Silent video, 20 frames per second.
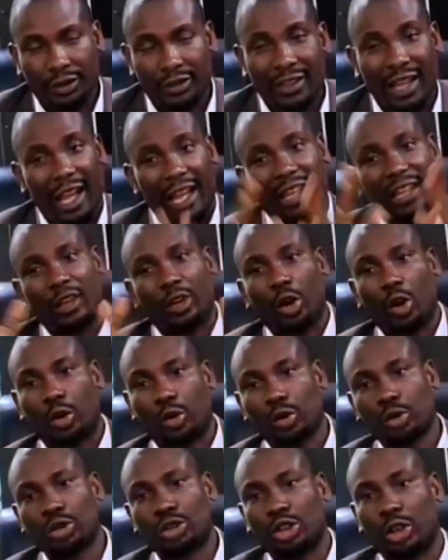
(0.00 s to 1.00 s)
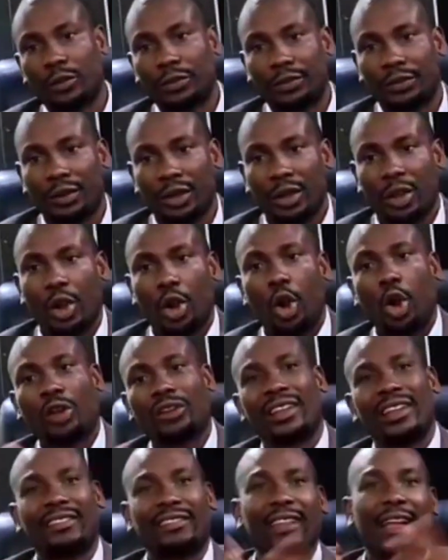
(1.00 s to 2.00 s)
Now, in conclusion,
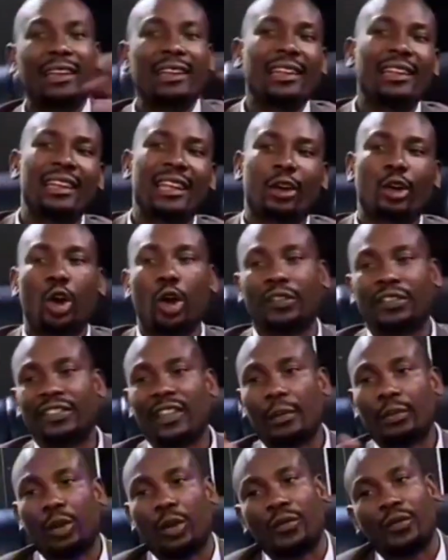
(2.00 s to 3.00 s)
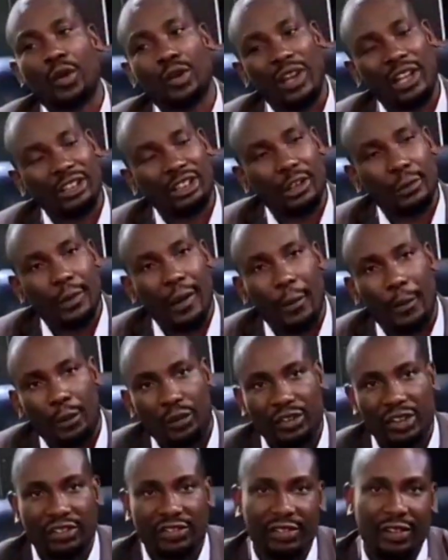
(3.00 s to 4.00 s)
understanding the concept of ownership and
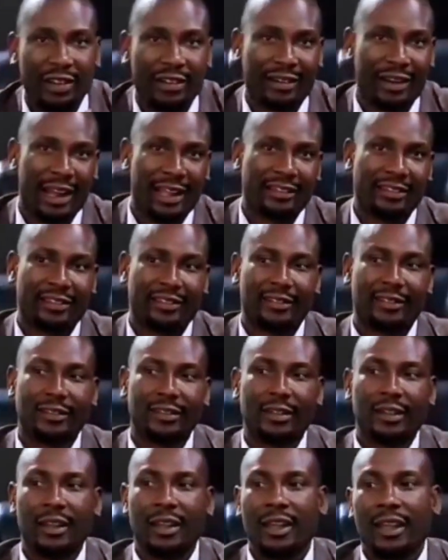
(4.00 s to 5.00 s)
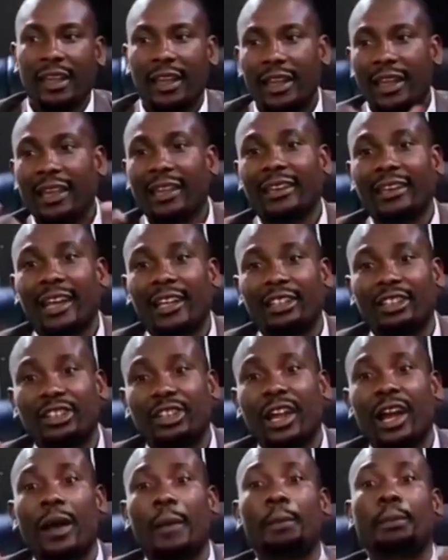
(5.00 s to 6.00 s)
possessory rights in
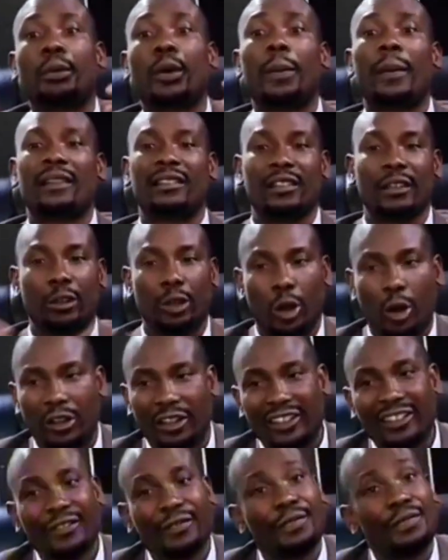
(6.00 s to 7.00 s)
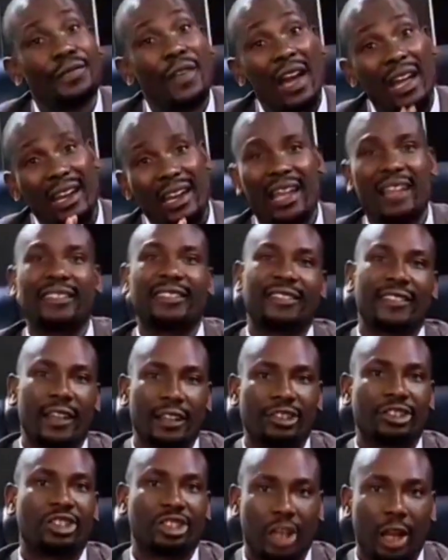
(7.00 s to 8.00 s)
Nigerian property law is very
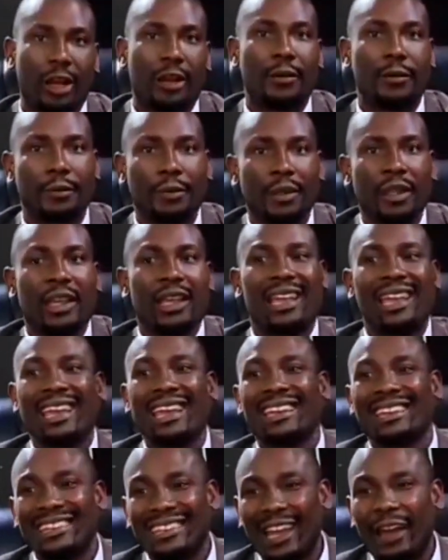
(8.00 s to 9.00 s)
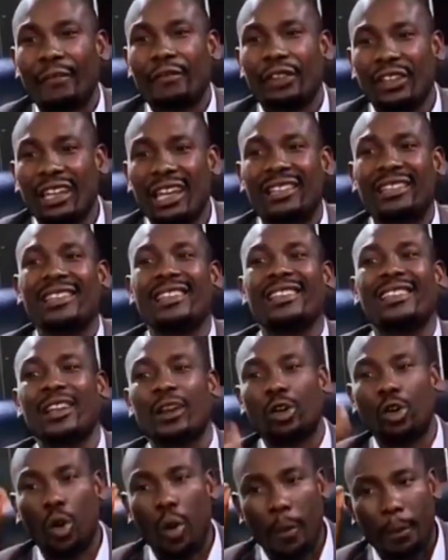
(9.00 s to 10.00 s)
essential in navigating
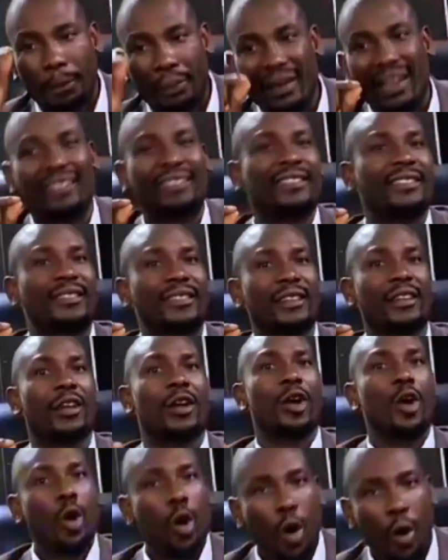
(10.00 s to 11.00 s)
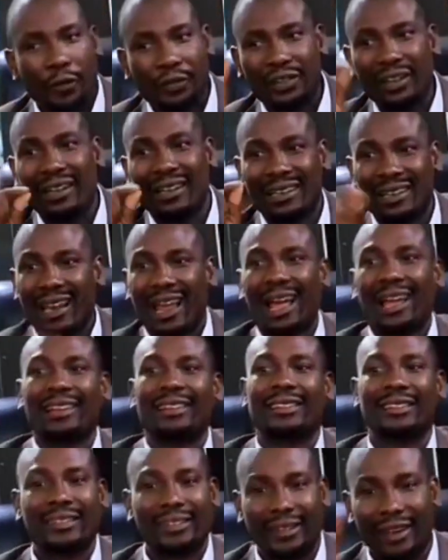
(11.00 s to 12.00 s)
the complexity of the
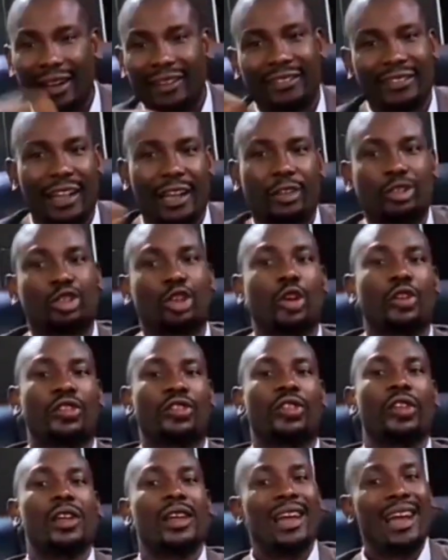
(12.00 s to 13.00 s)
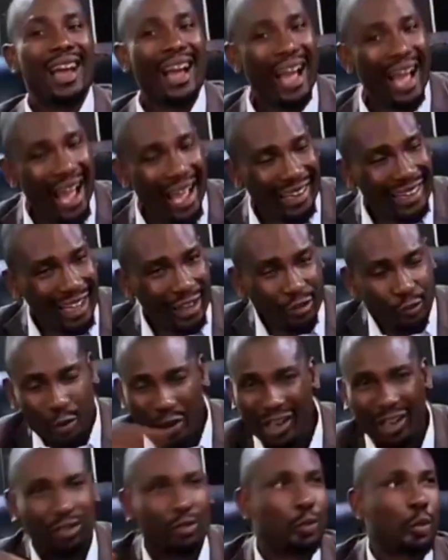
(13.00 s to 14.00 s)
land transactions and as
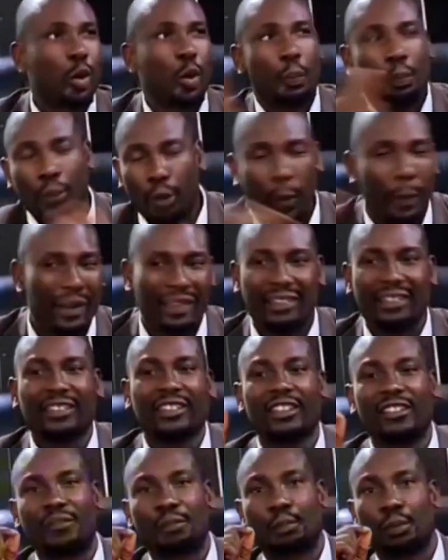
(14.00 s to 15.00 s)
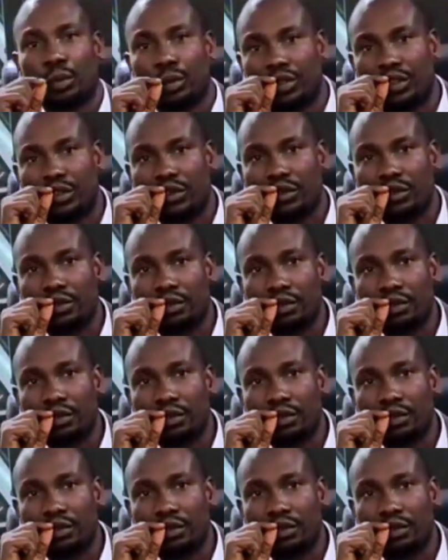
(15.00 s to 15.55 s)
well as property disputes.